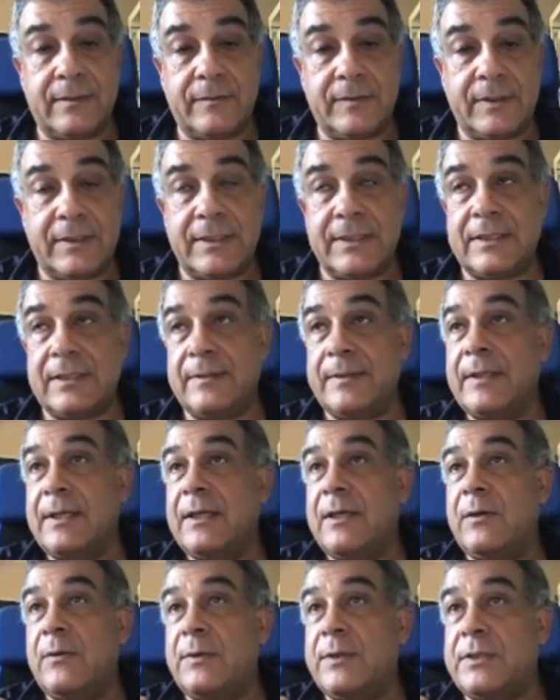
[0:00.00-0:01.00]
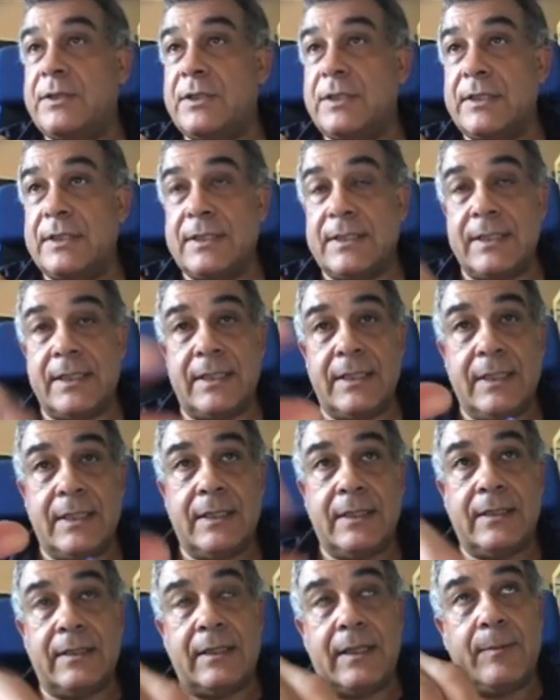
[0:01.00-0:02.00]
system, which is a
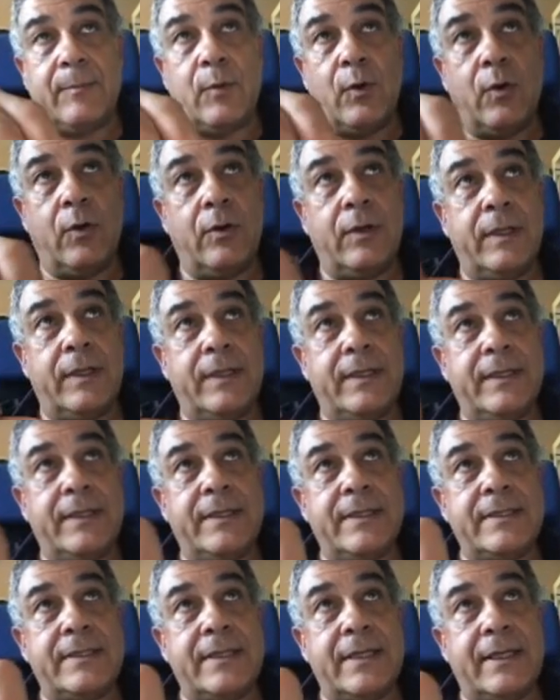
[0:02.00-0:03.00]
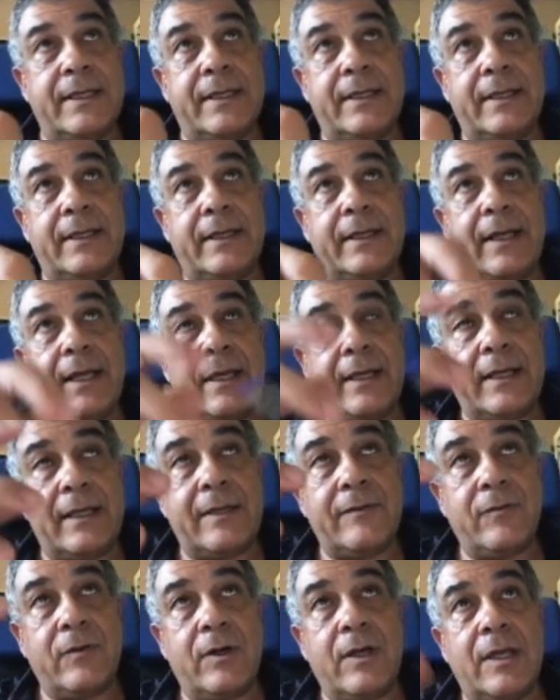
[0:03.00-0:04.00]
mole is an
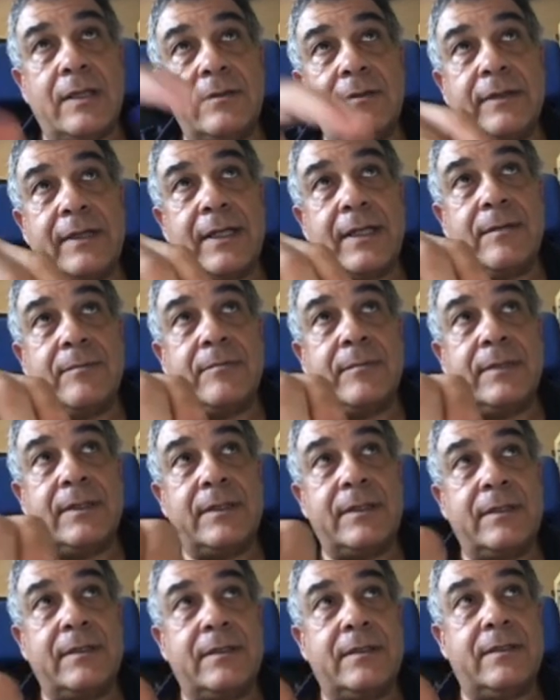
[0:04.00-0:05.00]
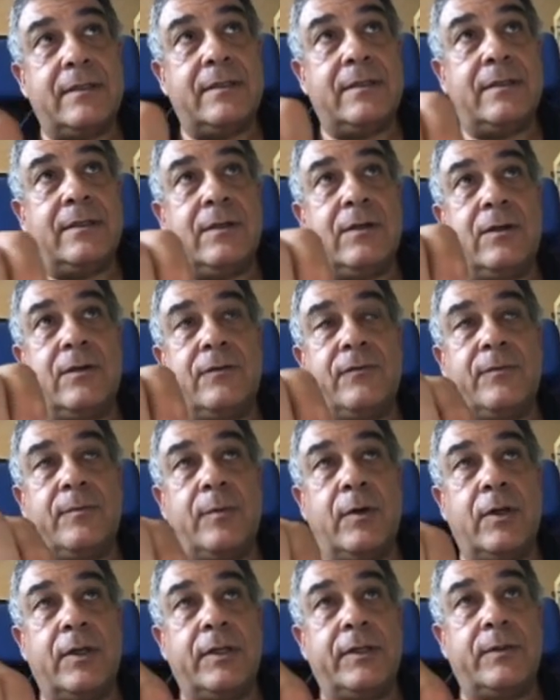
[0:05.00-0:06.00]
Avogadro number of
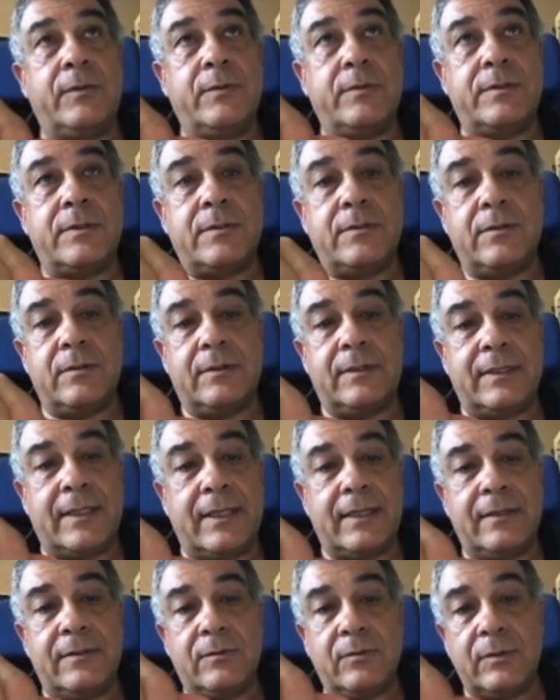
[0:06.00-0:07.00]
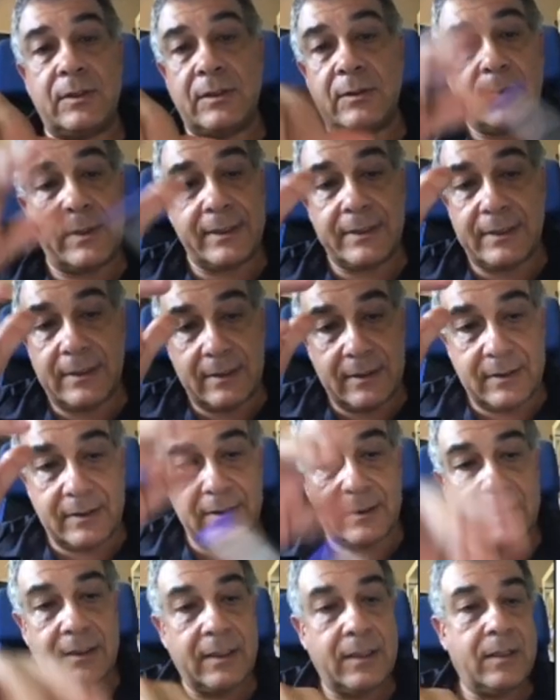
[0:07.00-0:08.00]
molecules, so 10 to the
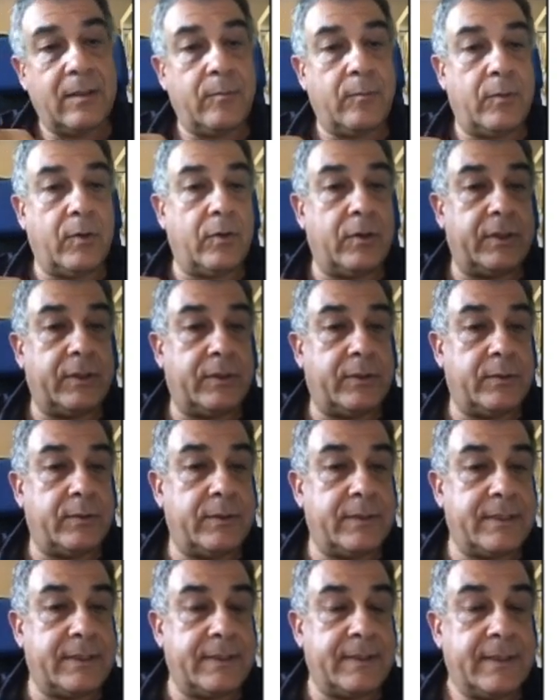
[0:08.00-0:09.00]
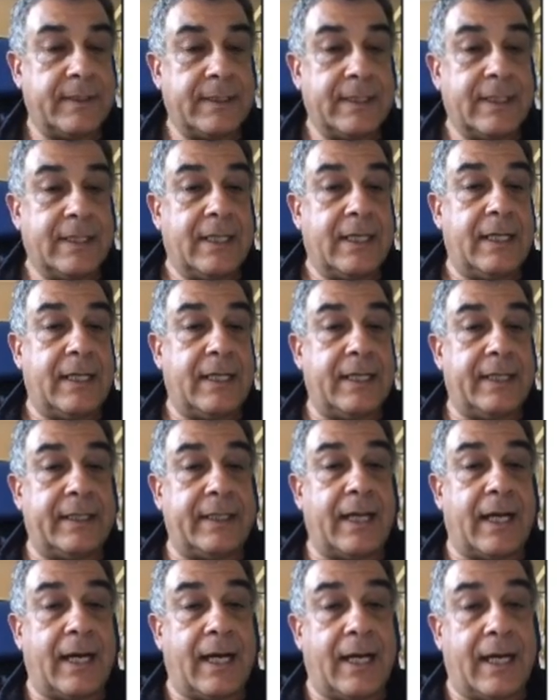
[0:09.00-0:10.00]
23 molecules, and
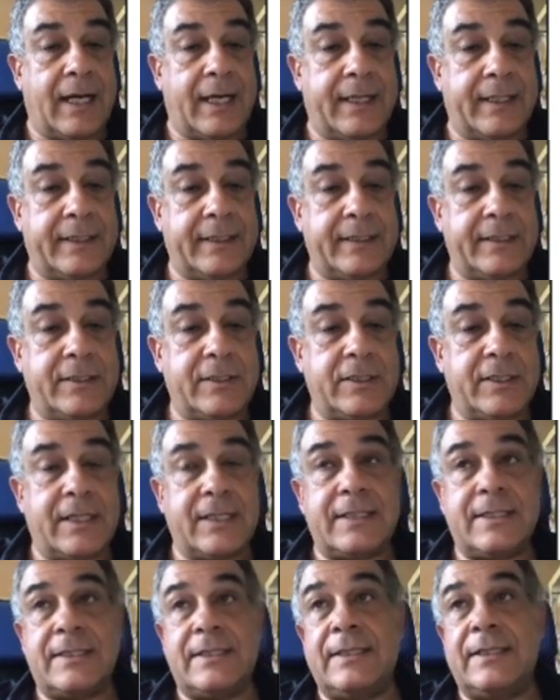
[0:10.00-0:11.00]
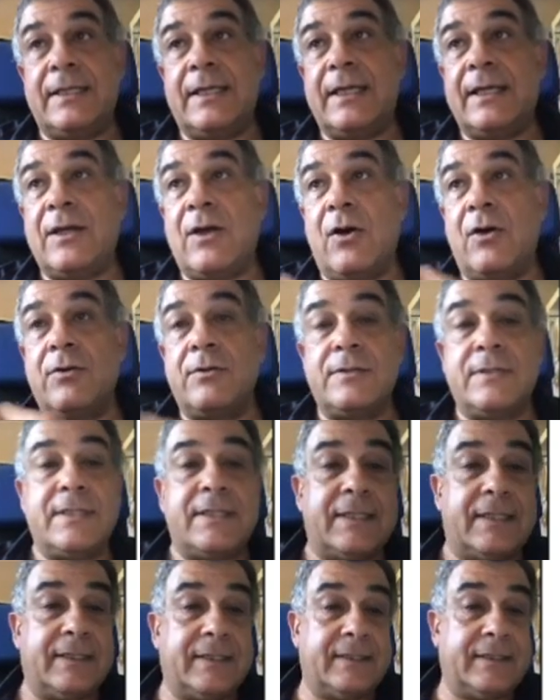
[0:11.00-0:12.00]
R is just a
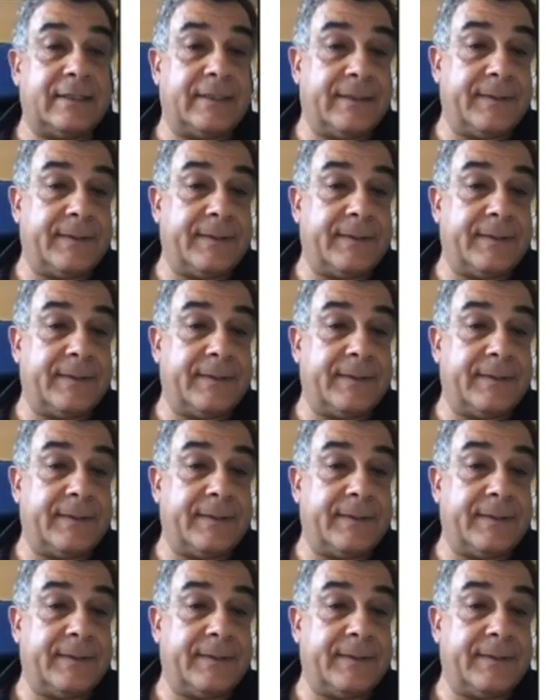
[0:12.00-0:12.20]
constant